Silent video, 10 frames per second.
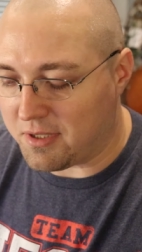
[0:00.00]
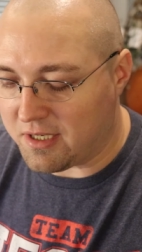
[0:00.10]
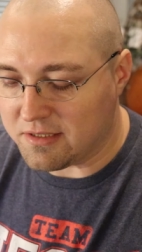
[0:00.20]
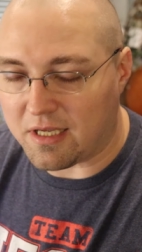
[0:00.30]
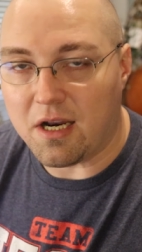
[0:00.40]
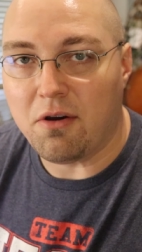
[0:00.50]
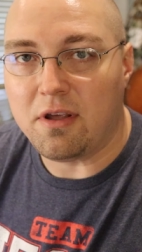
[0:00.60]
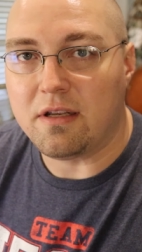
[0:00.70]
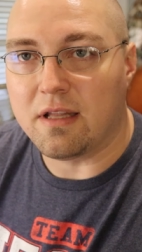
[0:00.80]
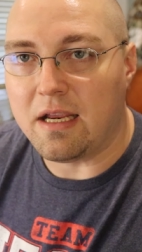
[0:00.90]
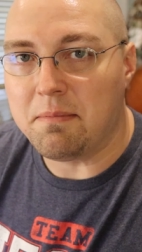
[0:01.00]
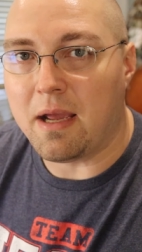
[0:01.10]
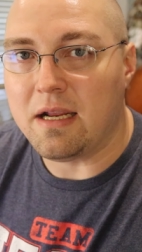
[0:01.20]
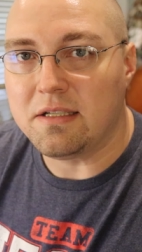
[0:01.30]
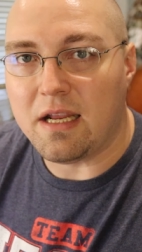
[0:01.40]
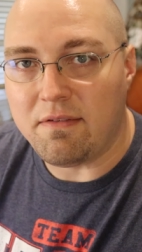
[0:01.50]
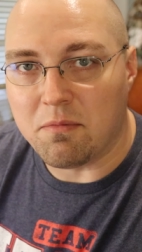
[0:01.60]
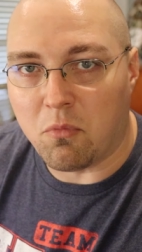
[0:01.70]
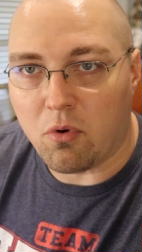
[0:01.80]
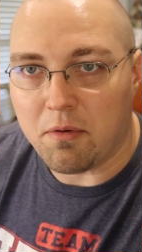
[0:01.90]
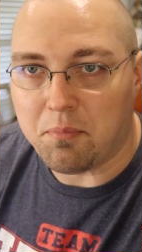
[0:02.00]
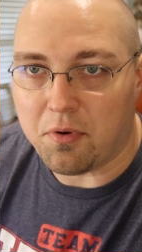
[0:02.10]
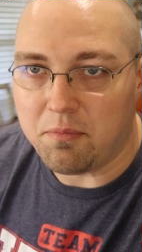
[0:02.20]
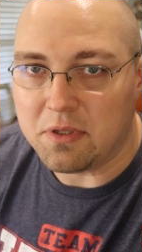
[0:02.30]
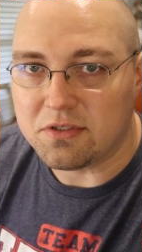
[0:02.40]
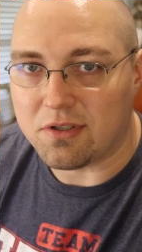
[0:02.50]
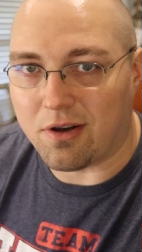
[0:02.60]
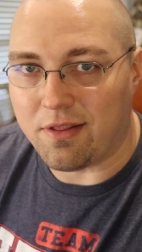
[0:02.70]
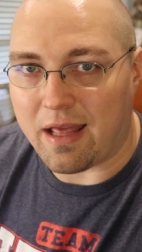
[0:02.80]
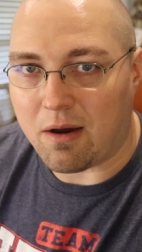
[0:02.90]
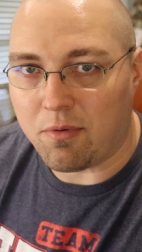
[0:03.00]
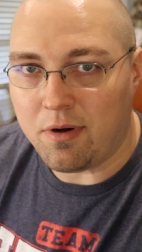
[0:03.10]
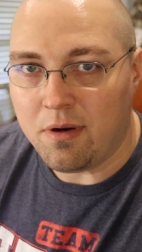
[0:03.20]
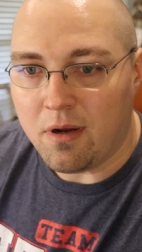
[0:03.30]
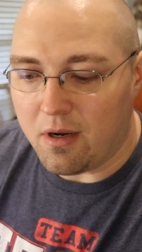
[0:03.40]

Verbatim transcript: because I know that they made even more improvements on that one.